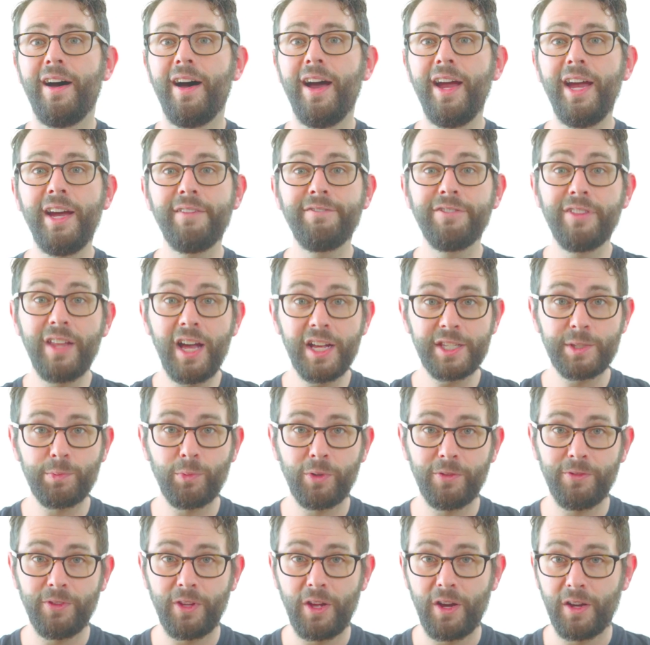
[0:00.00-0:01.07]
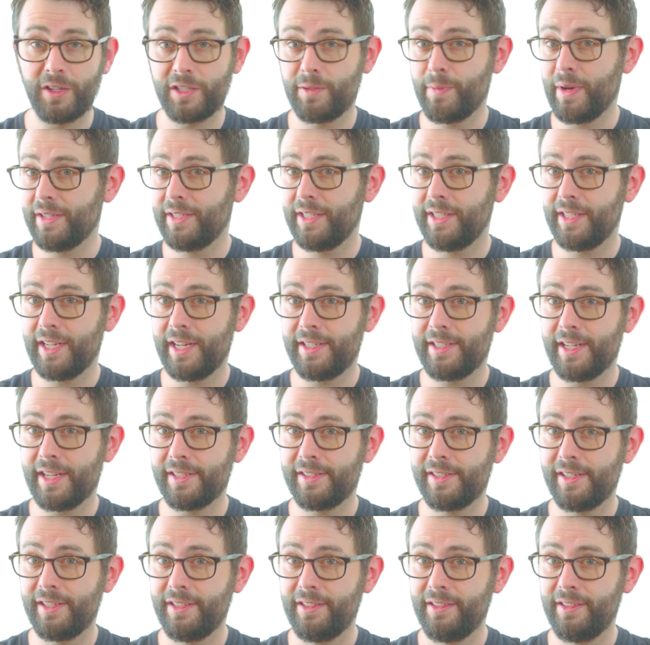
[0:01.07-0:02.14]
I have lots more vlogs about DNA
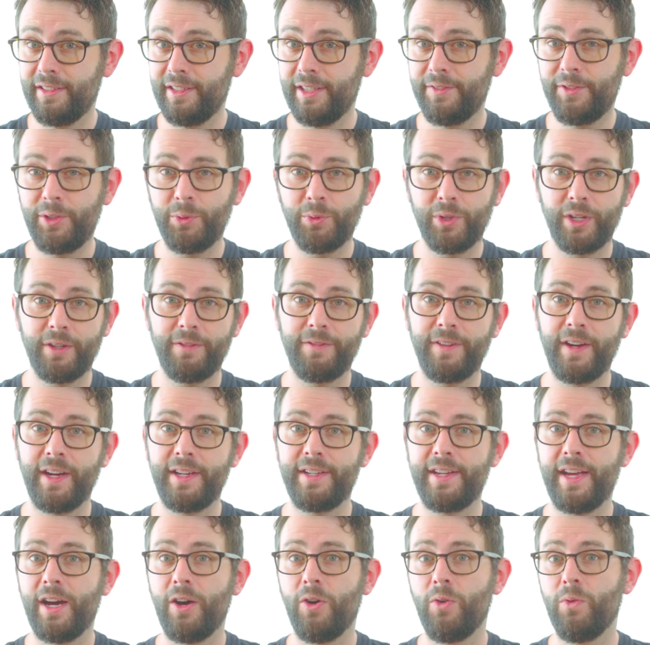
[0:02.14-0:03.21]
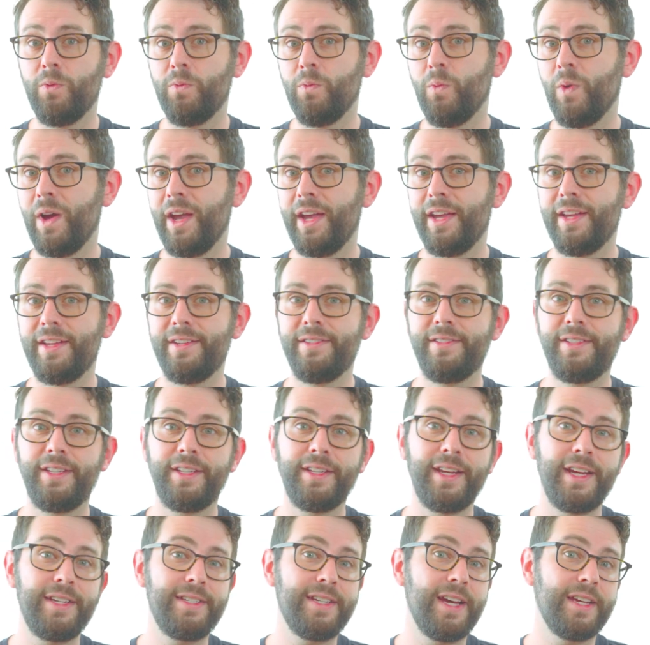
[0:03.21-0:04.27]
testing if you wanna find out when
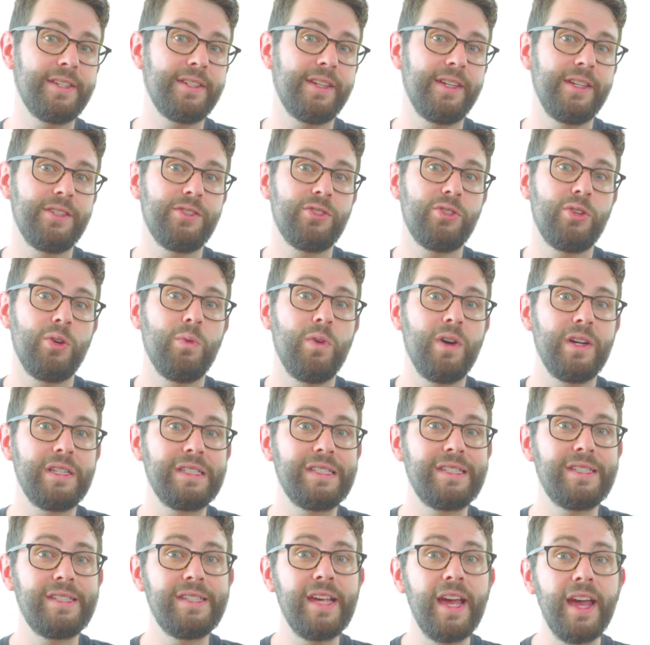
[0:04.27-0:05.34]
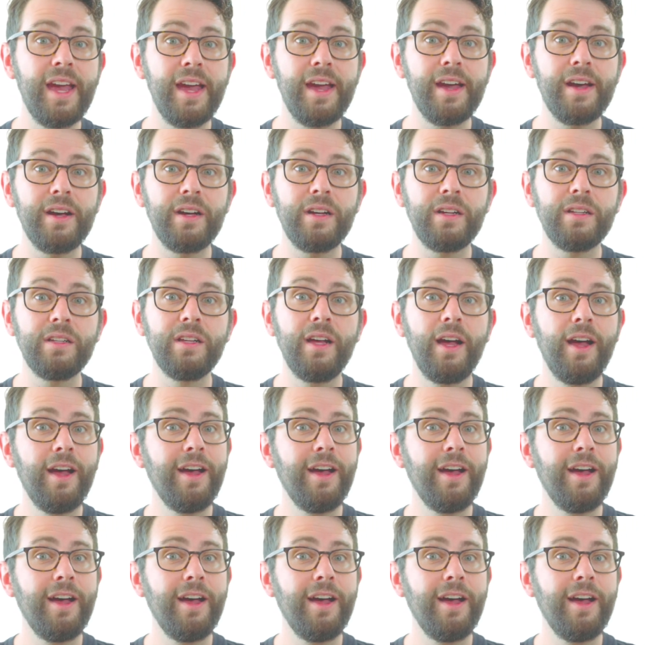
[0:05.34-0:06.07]
DNA test kits go on sale,